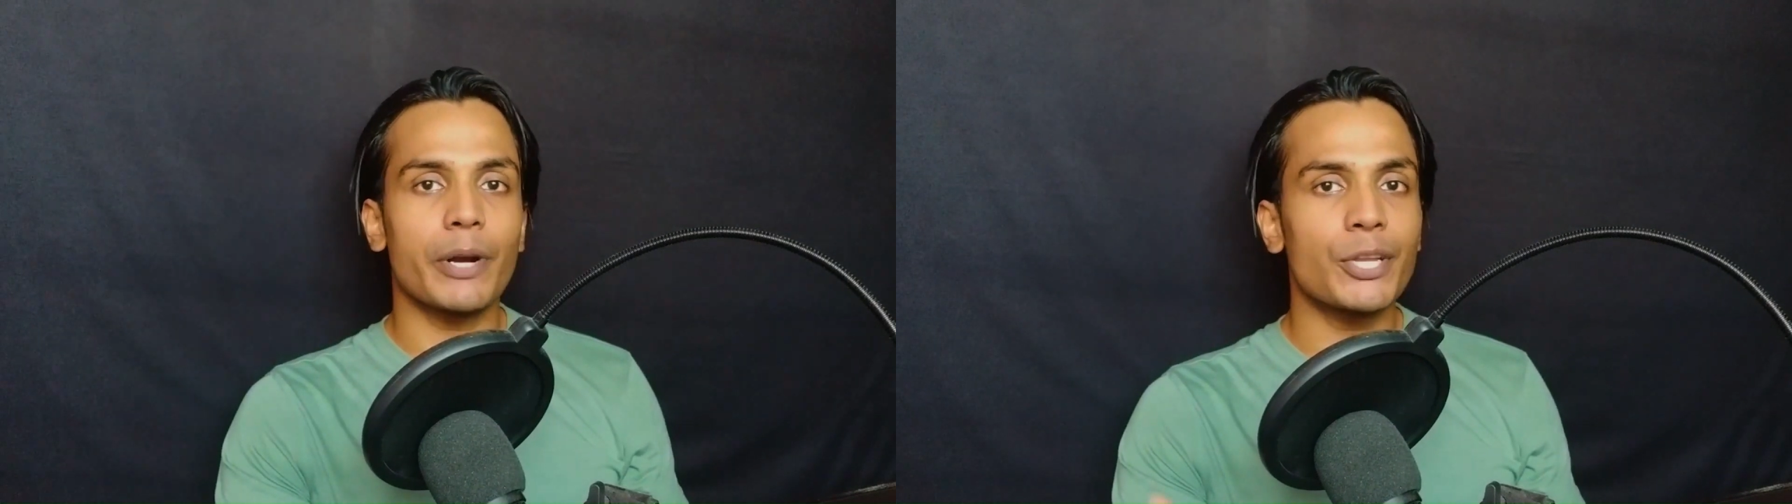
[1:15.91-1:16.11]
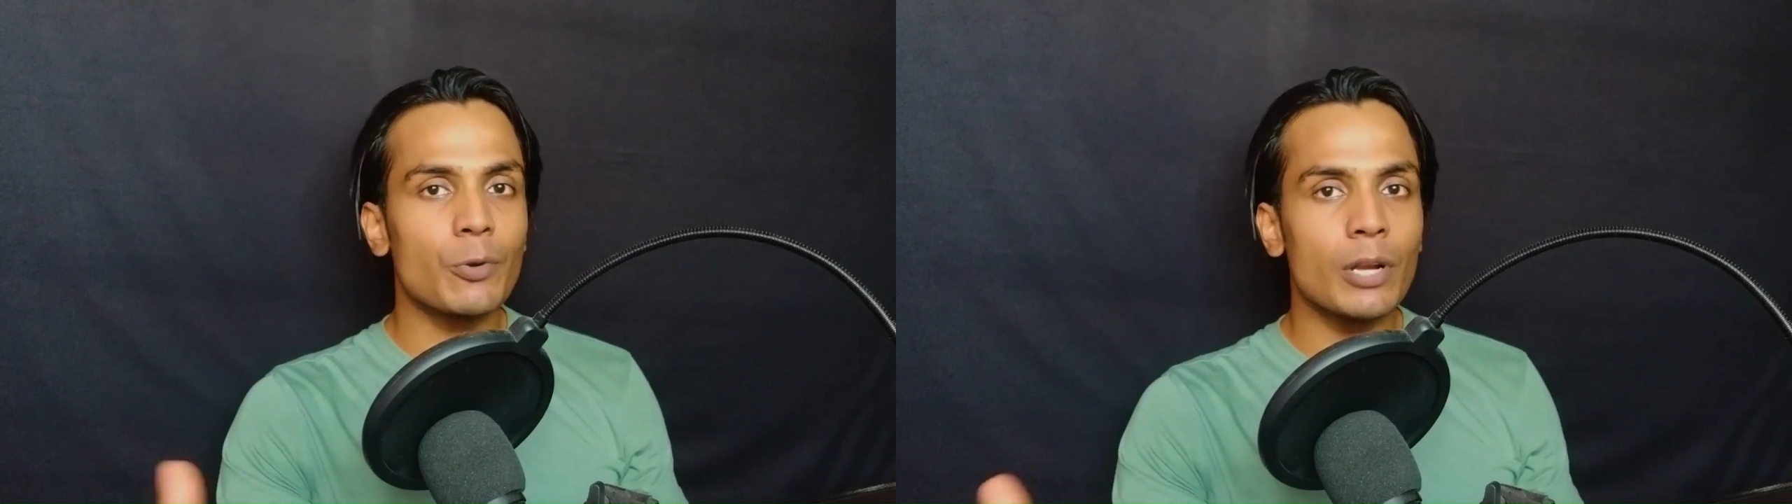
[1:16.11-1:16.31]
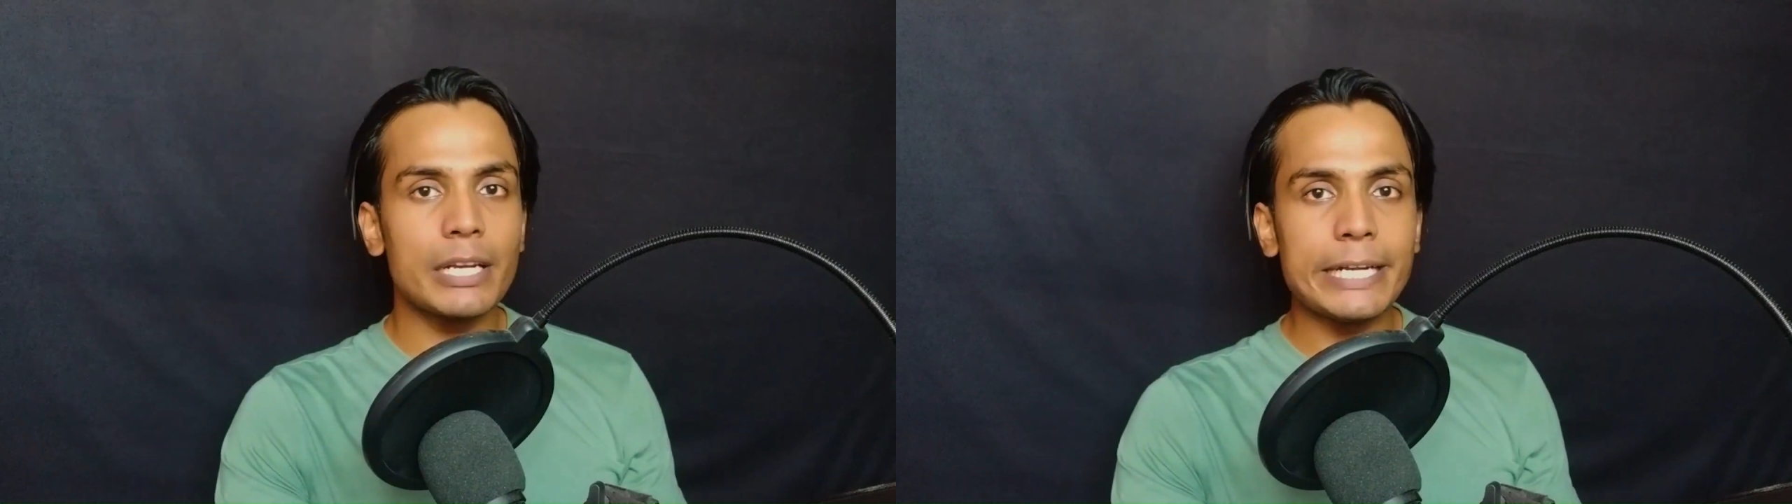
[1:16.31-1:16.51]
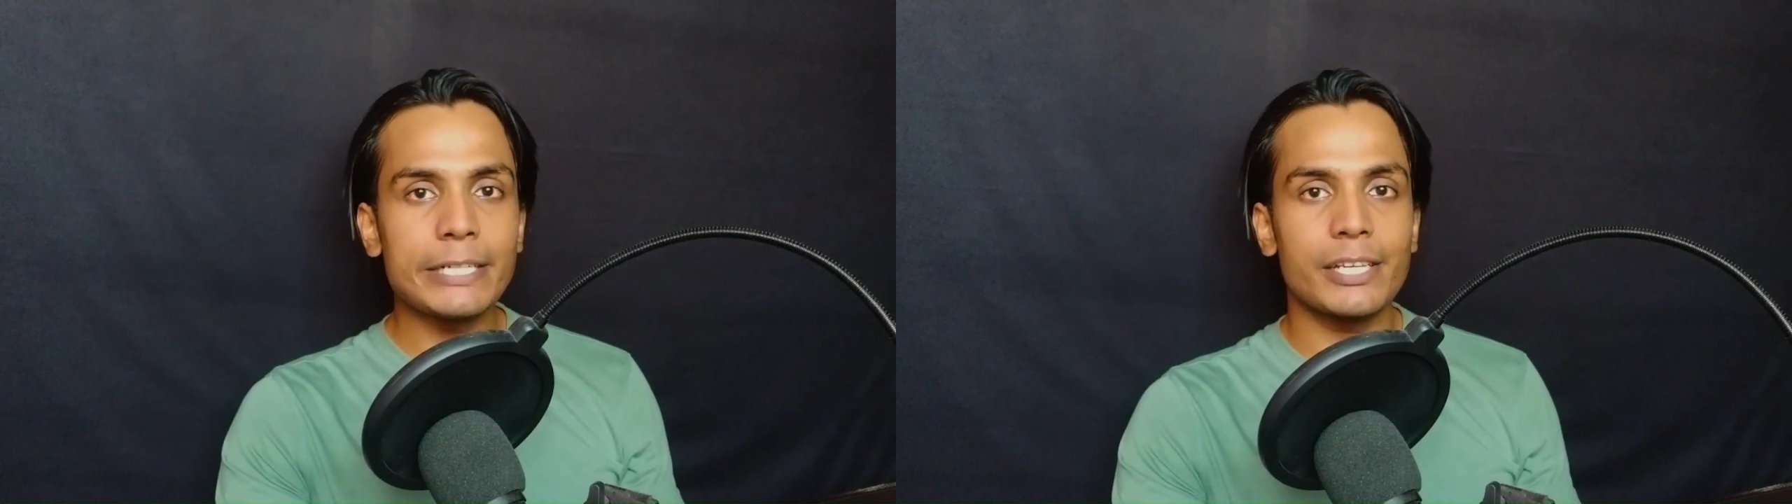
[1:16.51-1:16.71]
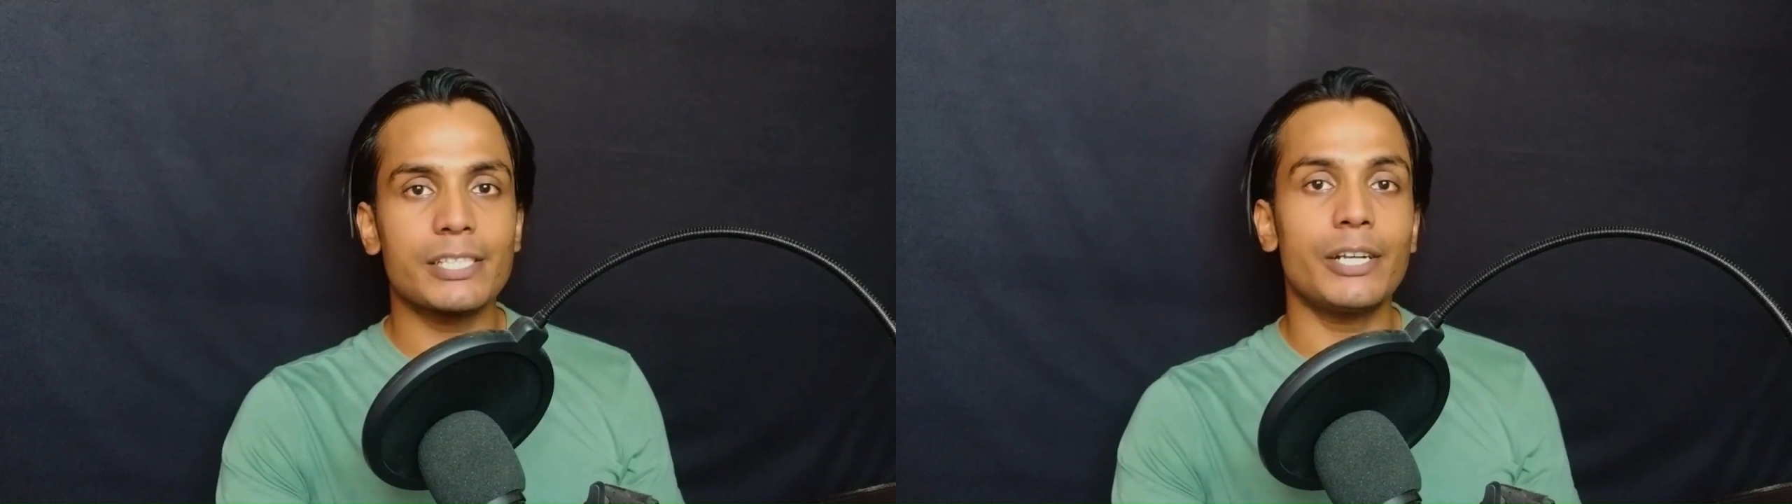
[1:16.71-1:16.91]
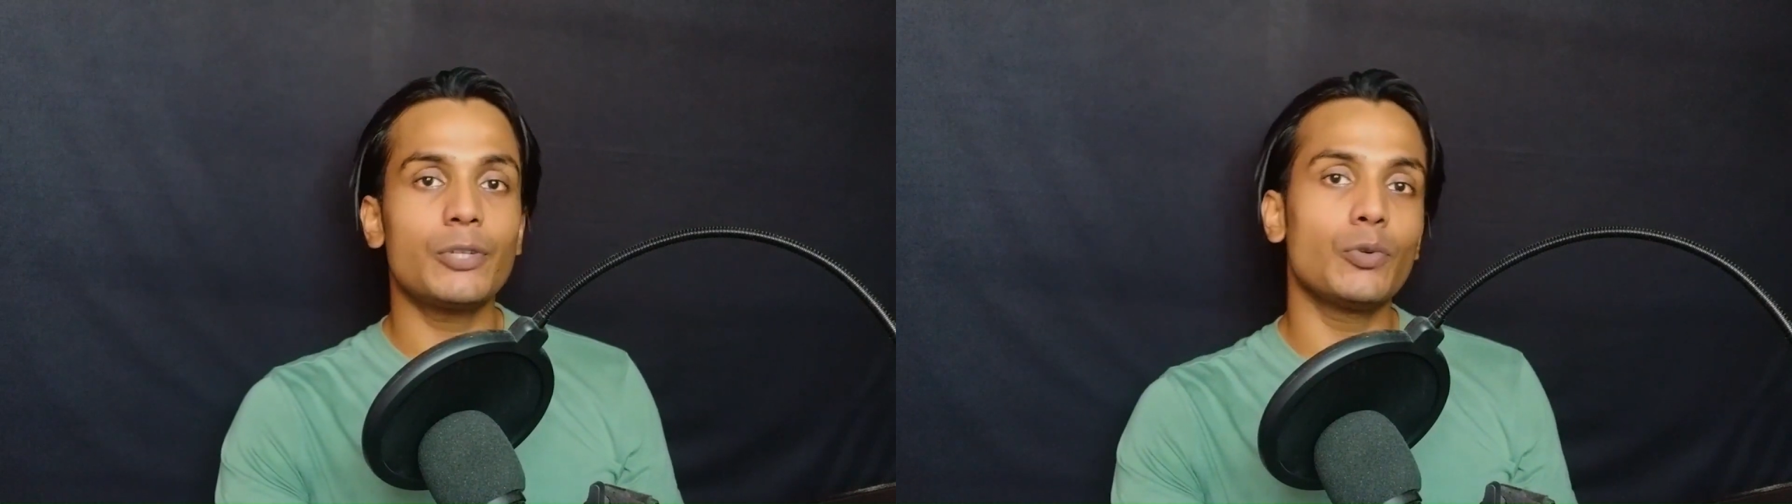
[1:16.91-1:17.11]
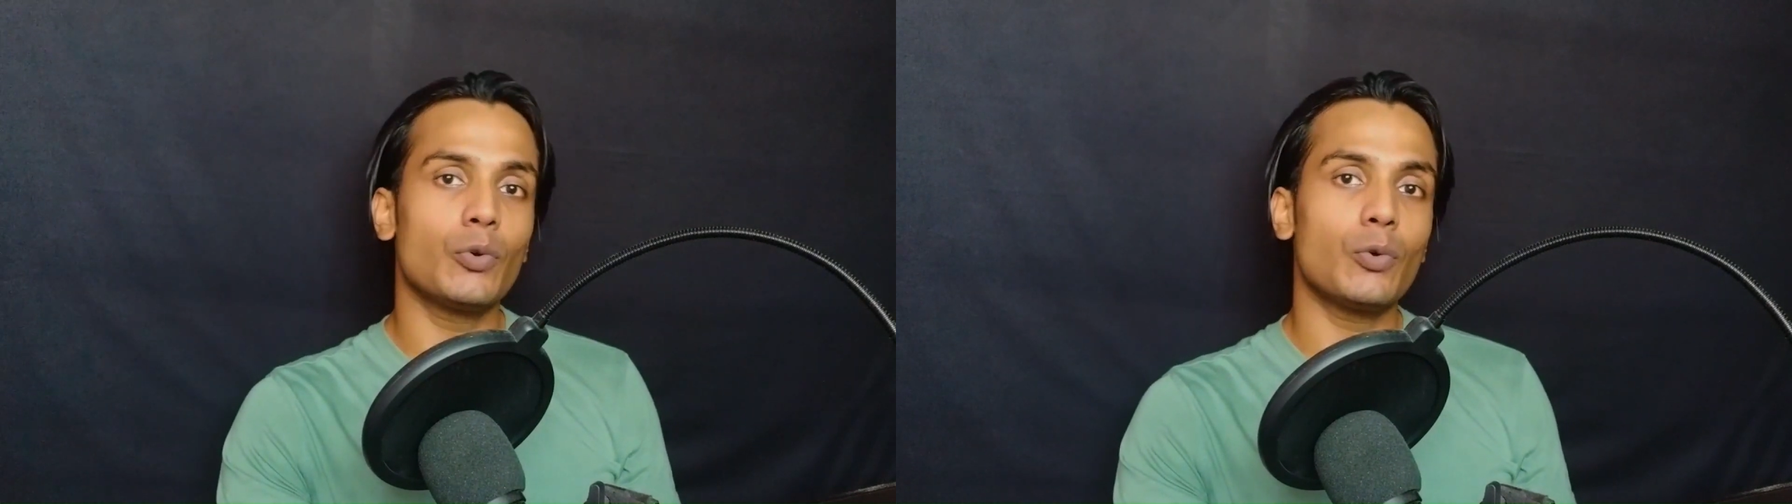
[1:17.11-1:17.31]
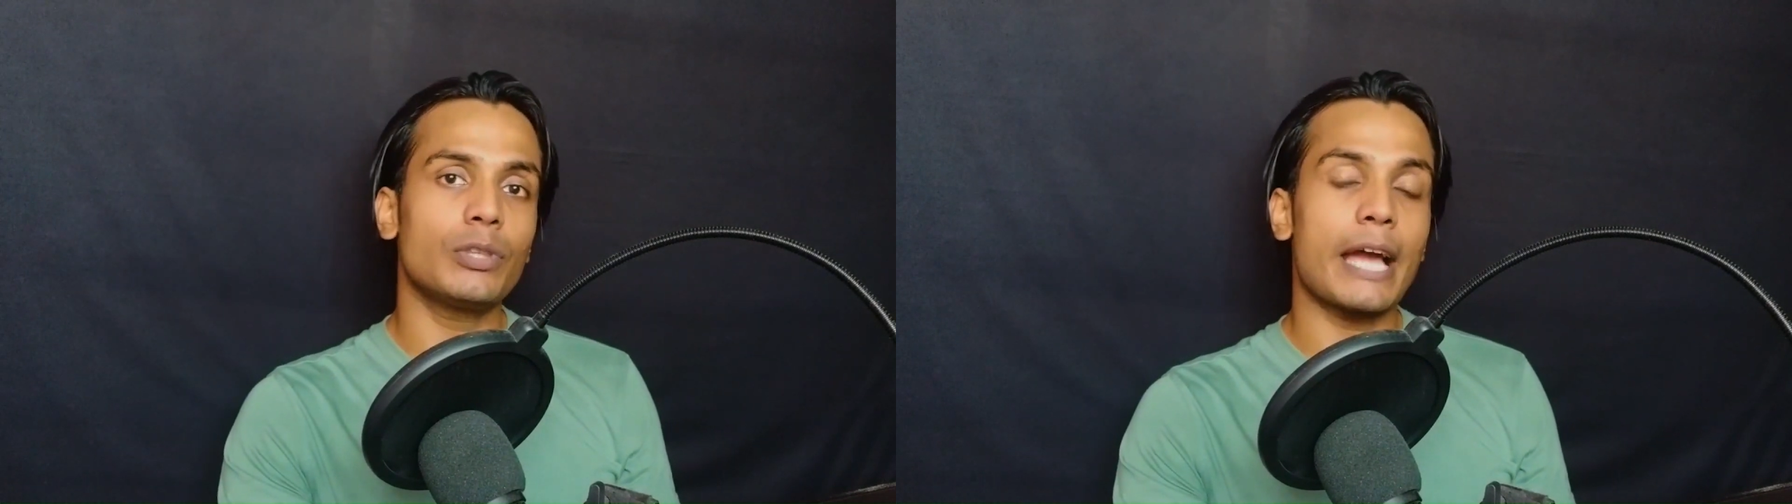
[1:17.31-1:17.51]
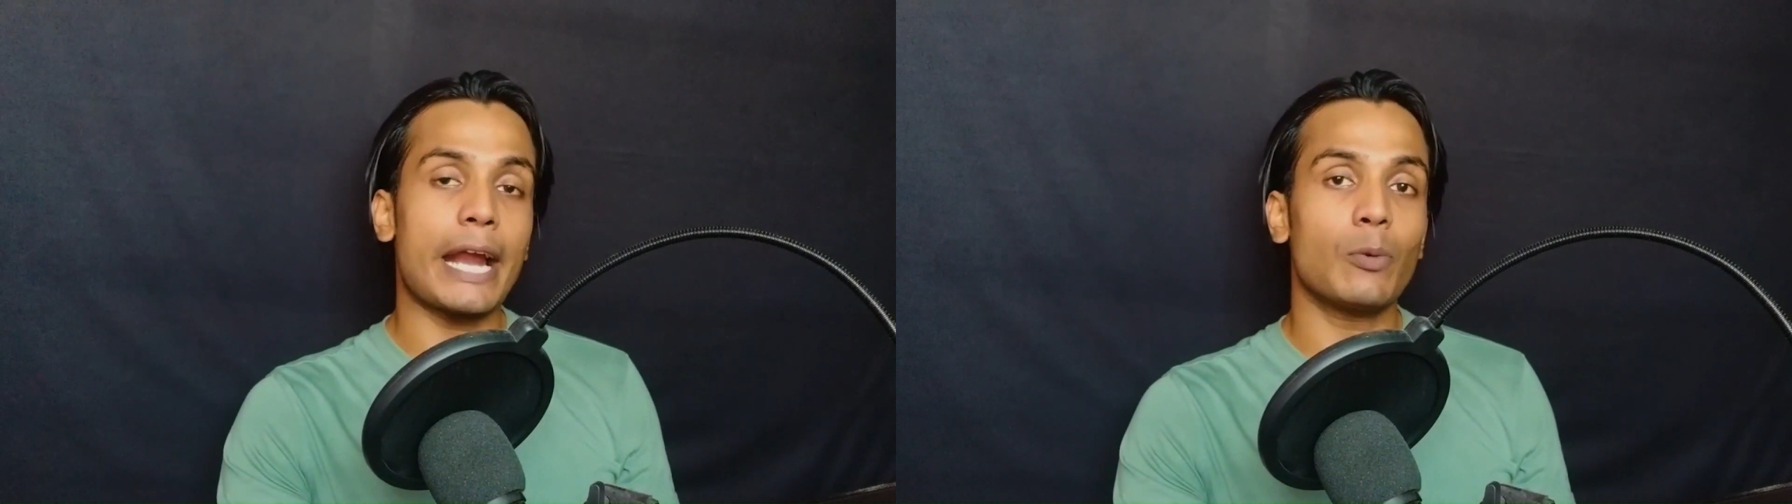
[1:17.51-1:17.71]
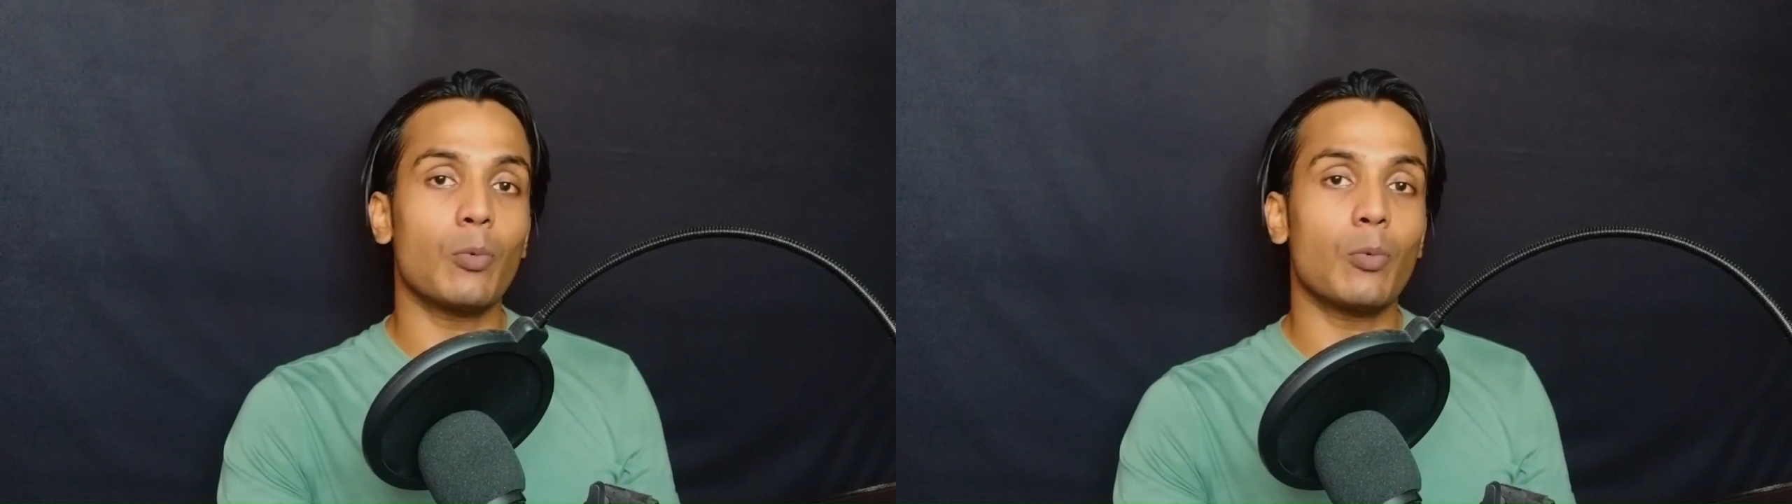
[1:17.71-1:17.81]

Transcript: particularly interested to know that